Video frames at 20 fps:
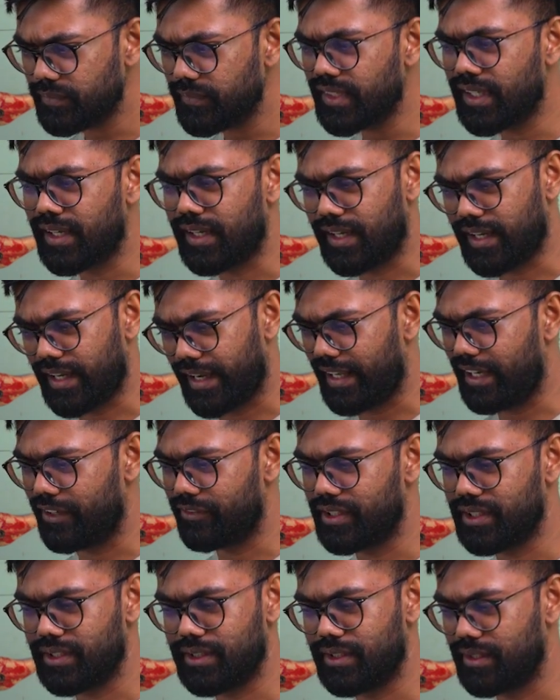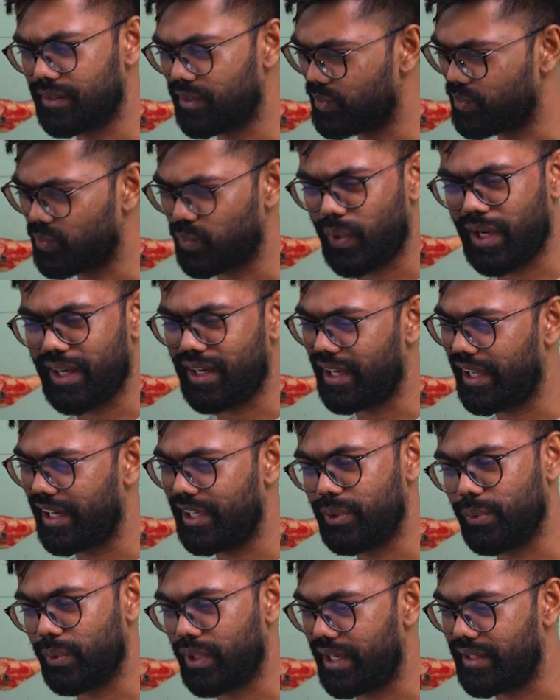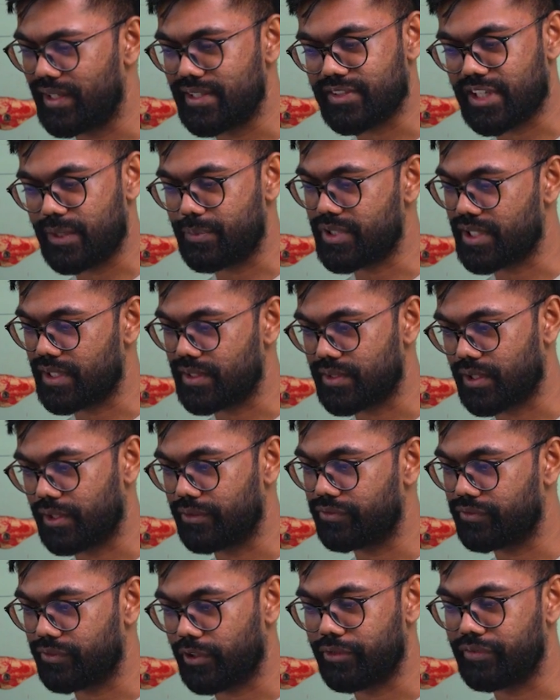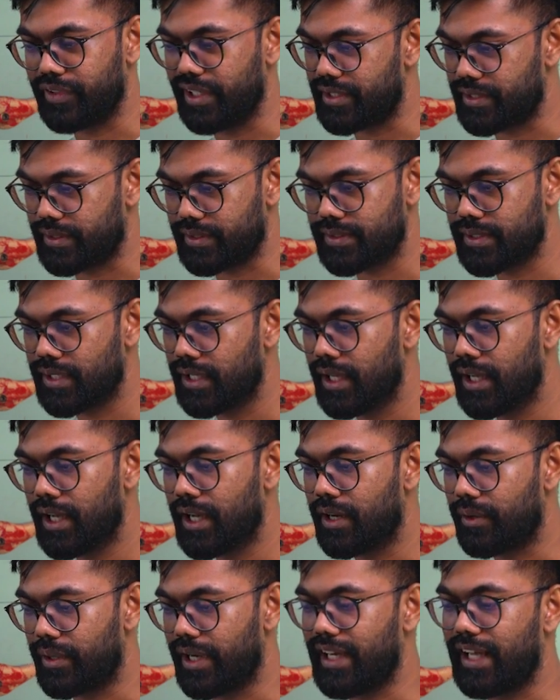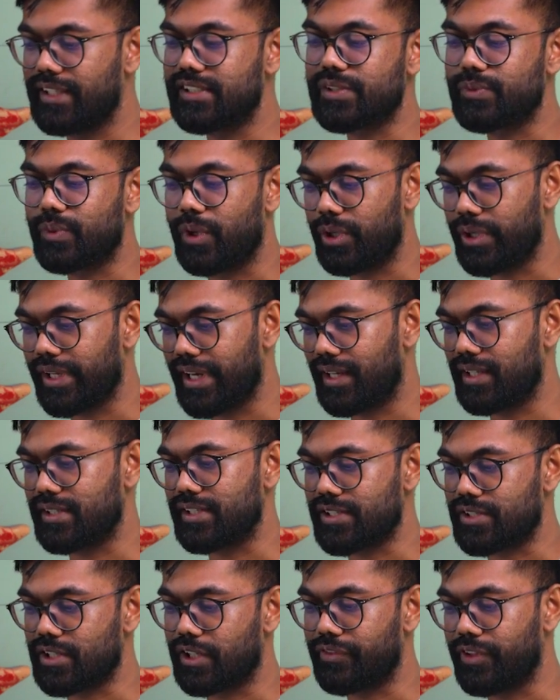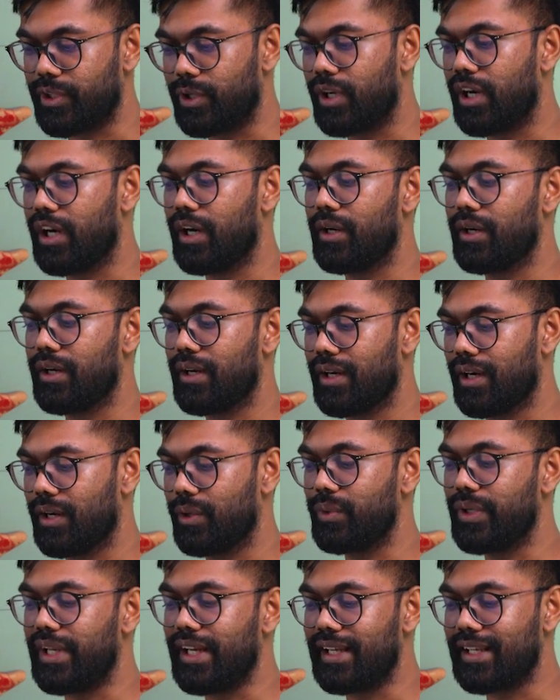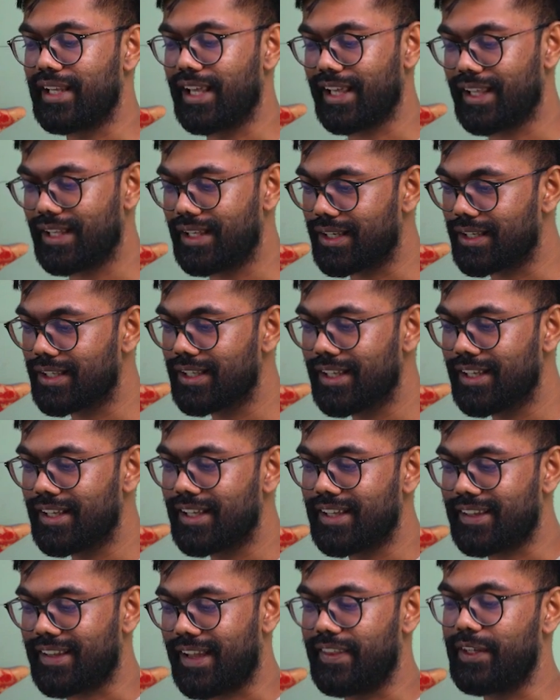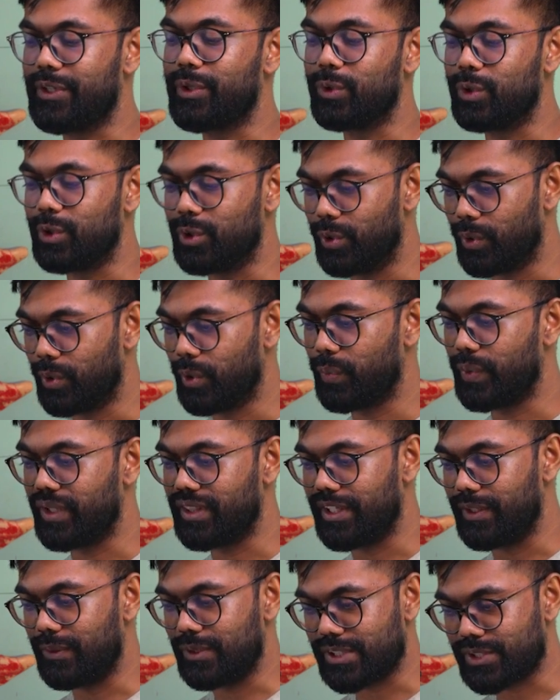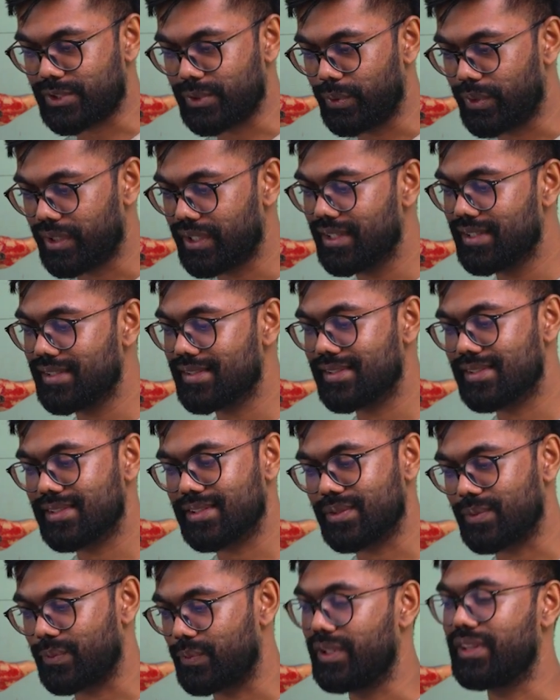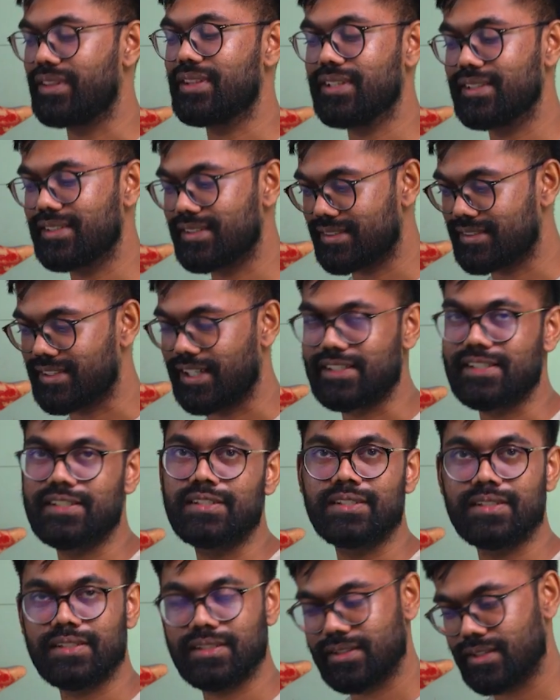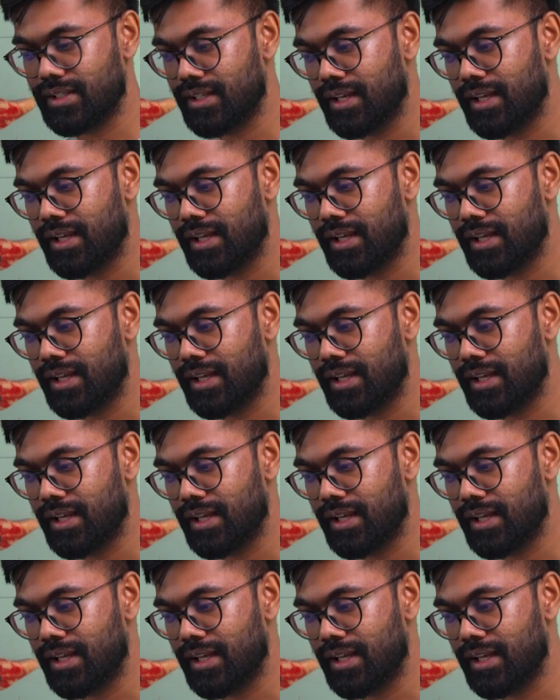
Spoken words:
high-level one-line, two-line descriptions of features, right? I just want to get a gist of how detailed can the tool go with the user stories with such